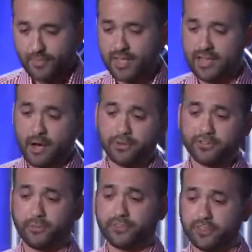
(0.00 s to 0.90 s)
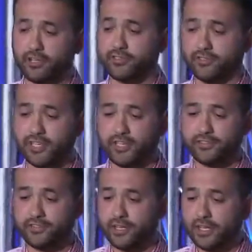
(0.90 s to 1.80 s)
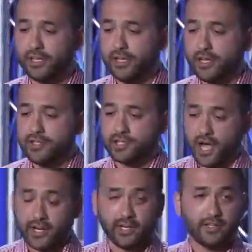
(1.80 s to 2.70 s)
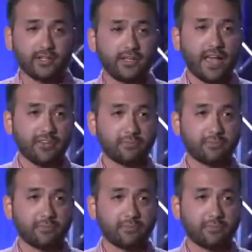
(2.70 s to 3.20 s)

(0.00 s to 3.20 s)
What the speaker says: Now, as a result of this, China has